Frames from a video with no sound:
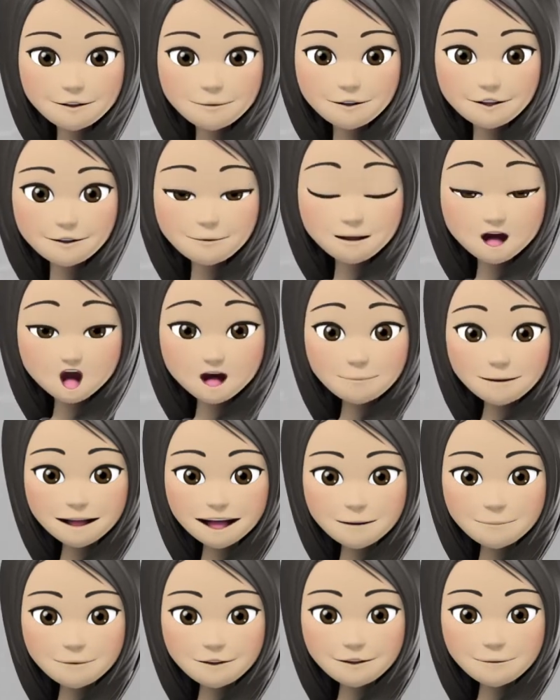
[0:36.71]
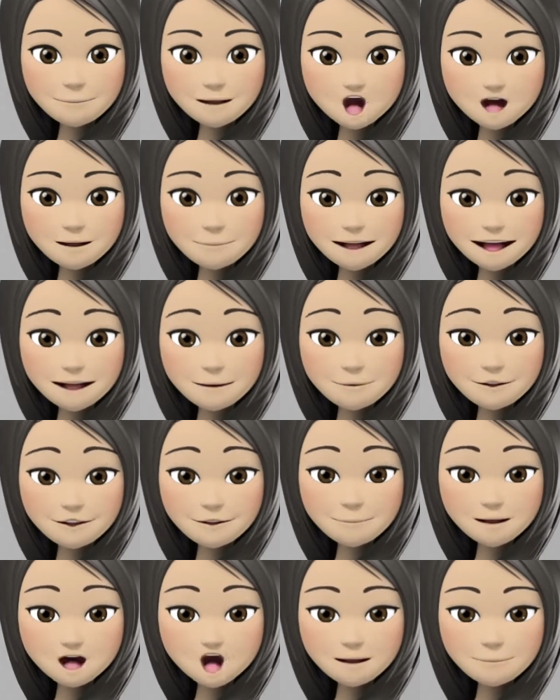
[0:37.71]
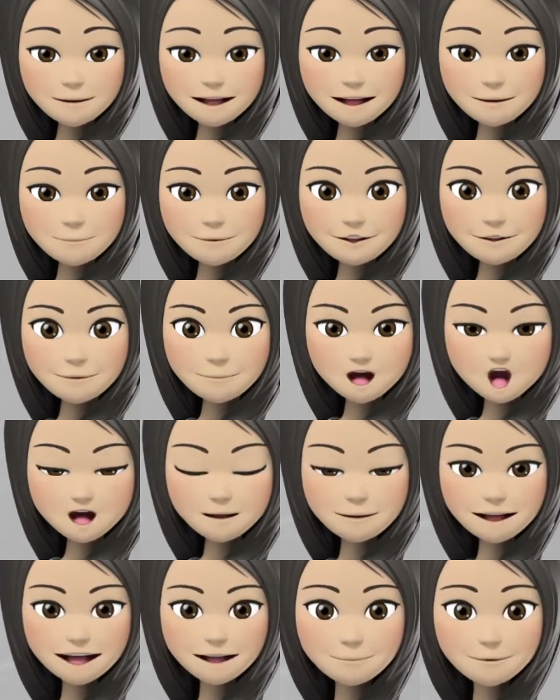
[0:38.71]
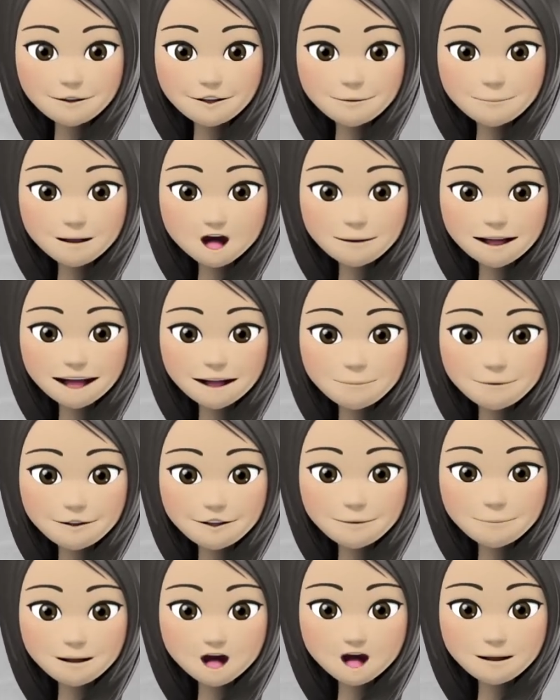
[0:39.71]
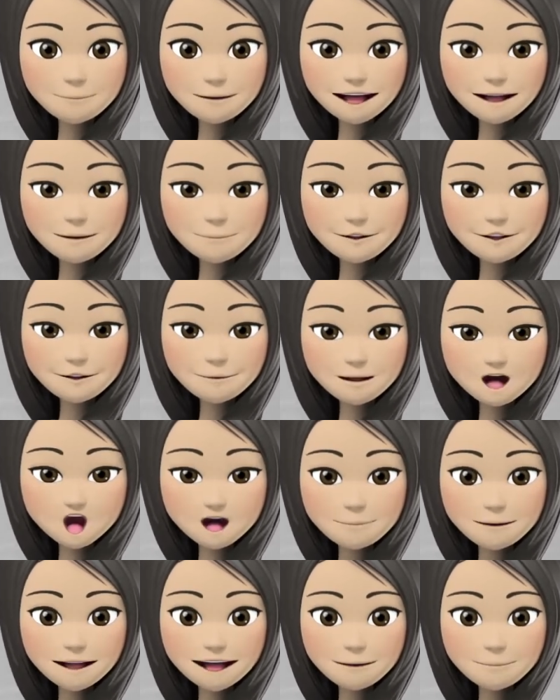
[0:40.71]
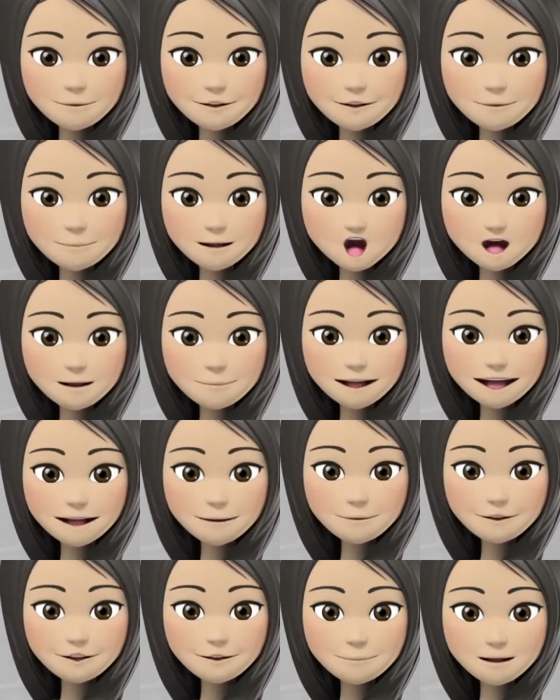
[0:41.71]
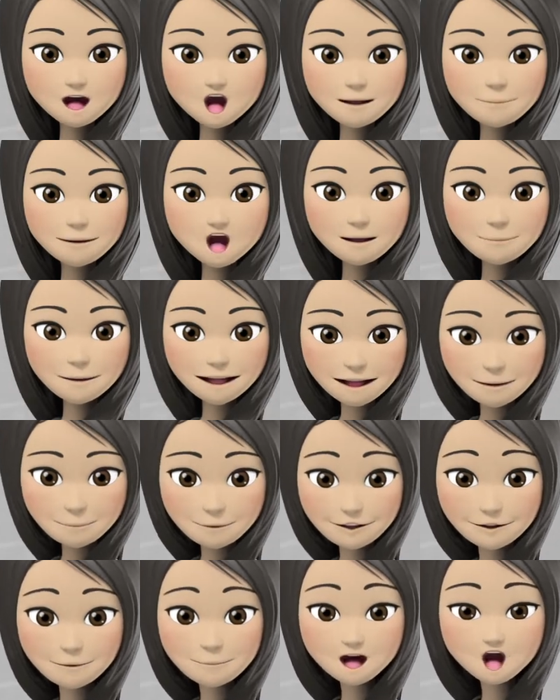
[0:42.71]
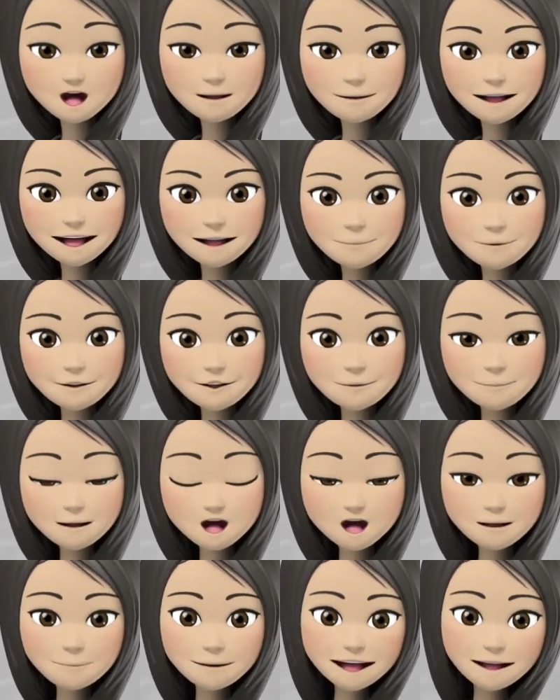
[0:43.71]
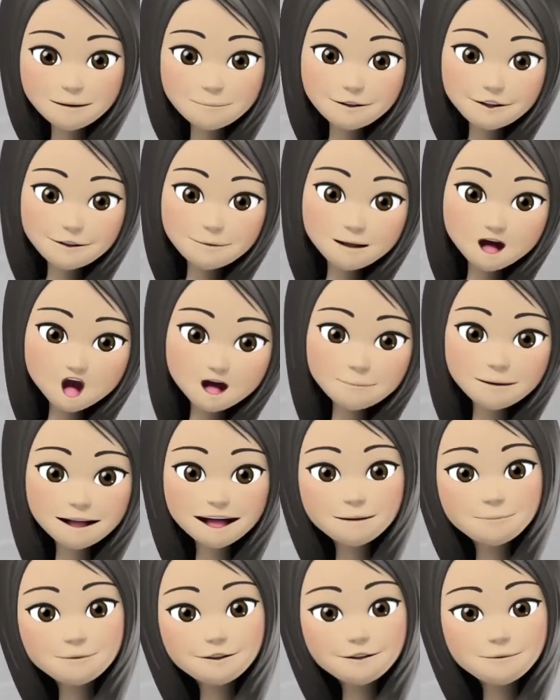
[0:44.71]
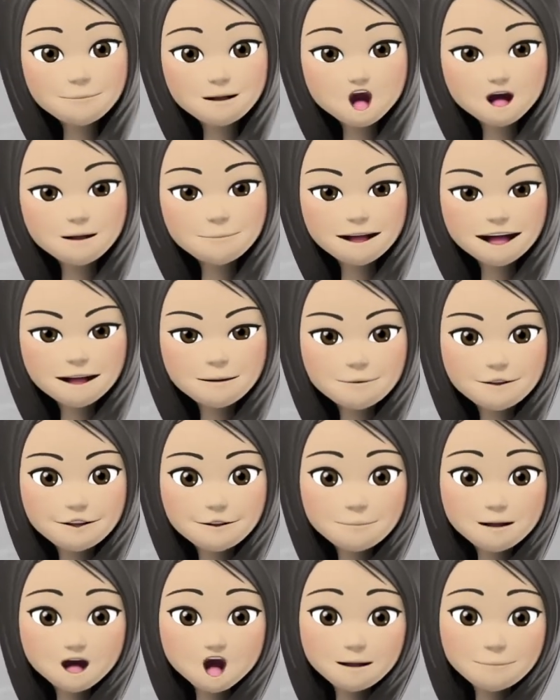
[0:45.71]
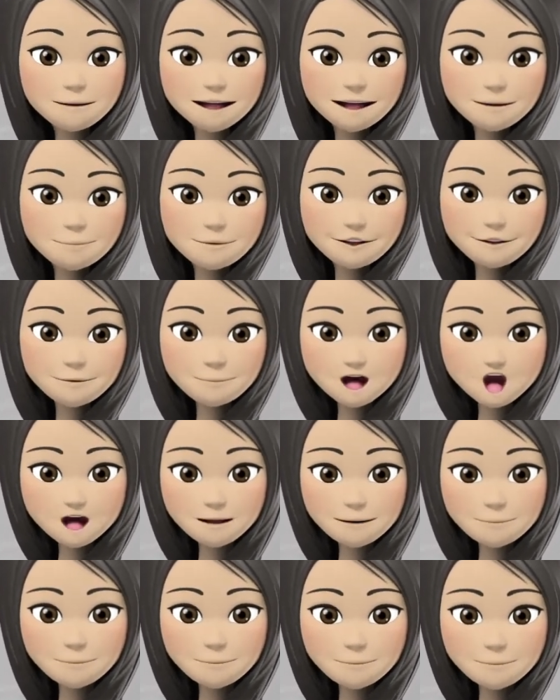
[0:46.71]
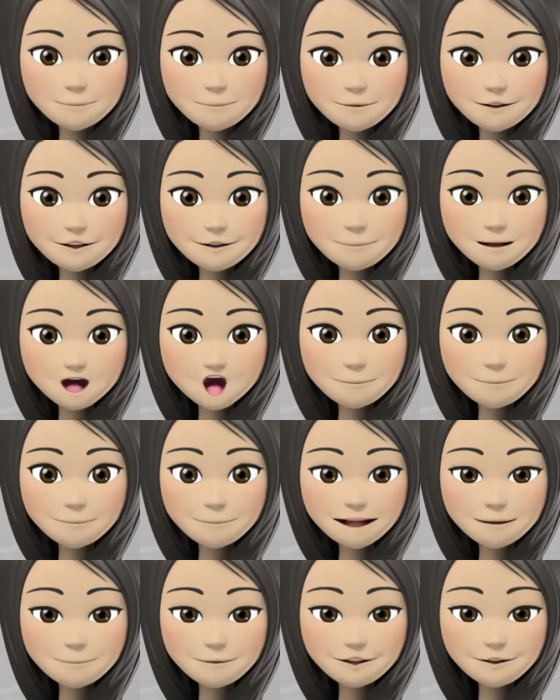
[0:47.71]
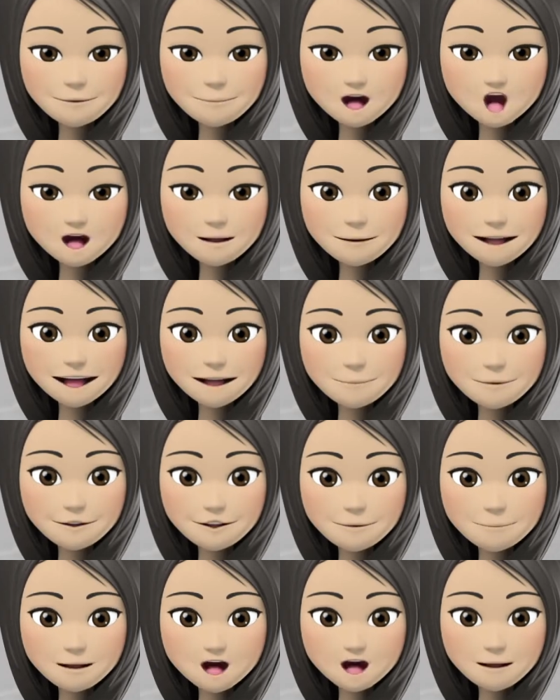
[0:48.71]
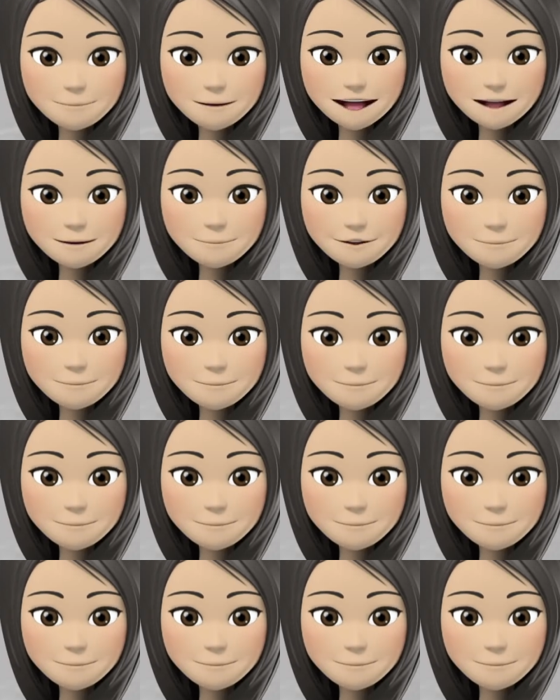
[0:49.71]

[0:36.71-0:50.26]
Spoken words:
The CIO Think Tank, initiated by Confare in cooperation with EY, dealt with the most important building blocks of a human resources and talent strategy for IT managers. 1. Break new ground in recruiting.